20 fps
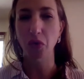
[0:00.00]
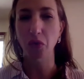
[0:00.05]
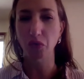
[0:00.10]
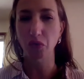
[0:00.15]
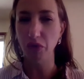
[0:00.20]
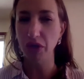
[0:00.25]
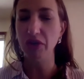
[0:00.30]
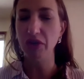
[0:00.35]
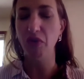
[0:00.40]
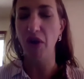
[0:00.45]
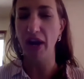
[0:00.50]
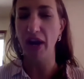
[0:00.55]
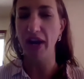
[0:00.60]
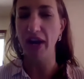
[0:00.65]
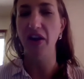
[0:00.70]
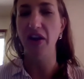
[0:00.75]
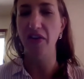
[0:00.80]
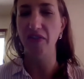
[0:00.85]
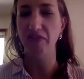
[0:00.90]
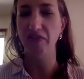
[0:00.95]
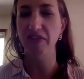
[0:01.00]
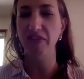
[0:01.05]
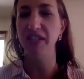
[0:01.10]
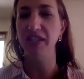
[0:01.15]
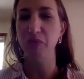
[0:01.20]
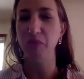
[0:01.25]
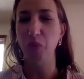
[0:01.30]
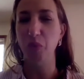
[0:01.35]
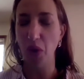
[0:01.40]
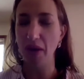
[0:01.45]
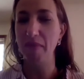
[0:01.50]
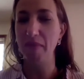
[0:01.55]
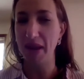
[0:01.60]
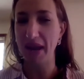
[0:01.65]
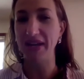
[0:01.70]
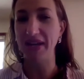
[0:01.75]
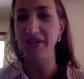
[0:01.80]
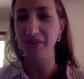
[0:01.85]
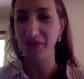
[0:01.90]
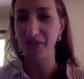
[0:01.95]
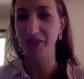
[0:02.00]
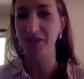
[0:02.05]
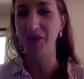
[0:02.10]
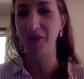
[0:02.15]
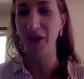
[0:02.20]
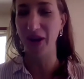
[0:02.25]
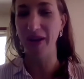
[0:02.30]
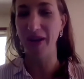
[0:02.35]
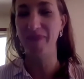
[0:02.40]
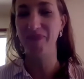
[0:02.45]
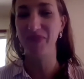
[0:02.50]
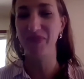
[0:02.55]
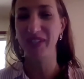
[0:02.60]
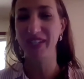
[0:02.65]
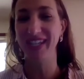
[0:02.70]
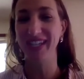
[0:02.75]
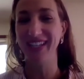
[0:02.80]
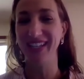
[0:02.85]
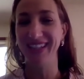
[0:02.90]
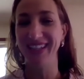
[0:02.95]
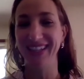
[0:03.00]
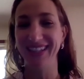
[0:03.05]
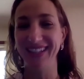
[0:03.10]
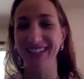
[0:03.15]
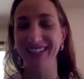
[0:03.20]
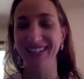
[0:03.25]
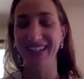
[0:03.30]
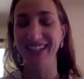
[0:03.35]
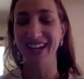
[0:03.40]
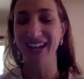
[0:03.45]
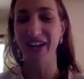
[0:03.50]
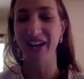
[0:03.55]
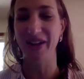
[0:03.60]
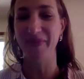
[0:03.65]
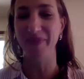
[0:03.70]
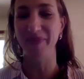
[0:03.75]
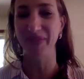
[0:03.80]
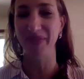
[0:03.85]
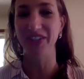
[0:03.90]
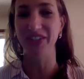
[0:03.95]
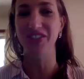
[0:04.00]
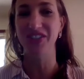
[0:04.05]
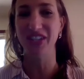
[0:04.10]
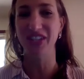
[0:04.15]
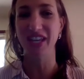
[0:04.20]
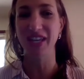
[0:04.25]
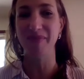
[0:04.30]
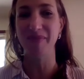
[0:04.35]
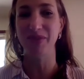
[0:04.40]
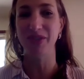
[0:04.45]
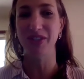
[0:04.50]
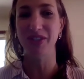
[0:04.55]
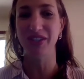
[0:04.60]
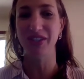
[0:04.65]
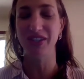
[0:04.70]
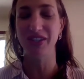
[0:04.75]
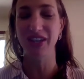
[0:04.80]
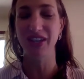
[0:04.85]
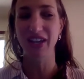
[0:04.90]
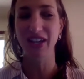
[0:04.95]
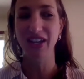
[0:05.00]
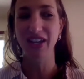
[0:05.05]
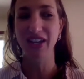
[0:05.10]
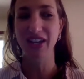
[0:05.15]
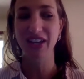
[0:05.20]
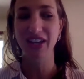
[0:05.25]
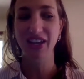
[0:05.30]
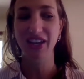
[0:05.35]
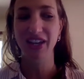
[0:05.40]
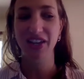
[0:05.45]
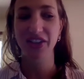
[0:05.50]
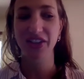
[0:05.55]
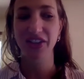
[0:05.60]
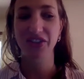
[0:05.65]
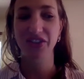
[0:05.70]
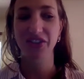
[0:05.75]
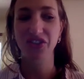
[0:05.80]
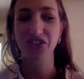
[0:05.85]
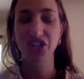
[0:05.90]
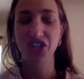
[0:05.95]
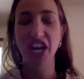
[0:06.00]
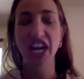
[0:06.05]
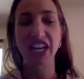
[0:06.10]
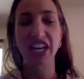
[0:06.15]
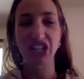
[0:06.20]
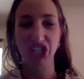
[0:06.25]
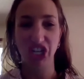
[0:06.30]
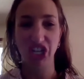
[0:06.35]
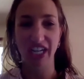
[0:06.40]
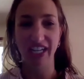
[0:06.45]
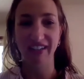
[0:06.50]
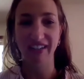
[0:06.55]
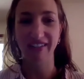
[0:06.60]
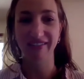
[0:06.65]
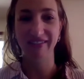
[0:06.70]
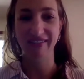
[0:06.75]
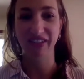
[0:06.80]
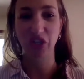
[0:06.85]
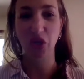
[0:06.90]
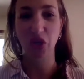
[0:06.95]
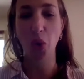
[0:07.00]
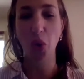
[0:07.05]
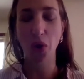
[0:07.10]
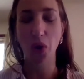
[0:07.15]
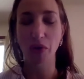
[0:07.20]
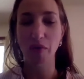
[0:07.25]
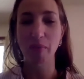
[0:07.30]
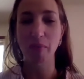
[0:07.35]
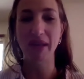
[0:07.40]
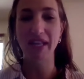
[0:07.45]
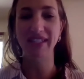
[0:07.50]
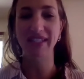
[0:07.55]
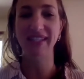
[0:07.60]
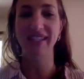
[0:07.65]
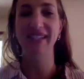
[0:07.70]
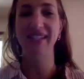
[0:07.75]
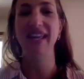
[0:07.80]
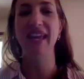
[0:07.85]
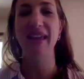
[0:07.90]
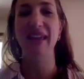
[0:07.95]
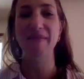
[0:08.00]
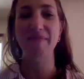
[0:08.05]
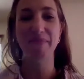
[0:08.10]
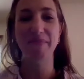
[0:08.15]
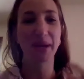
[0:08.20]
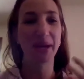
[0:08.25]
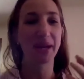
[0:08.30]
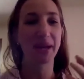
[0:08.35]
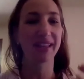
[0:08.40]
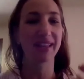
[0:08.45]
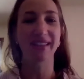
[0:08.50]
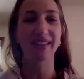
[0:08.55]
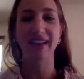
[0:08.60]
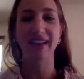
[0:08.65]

rewrite of this one manuscript. It just keeps changing. The core remains the same, but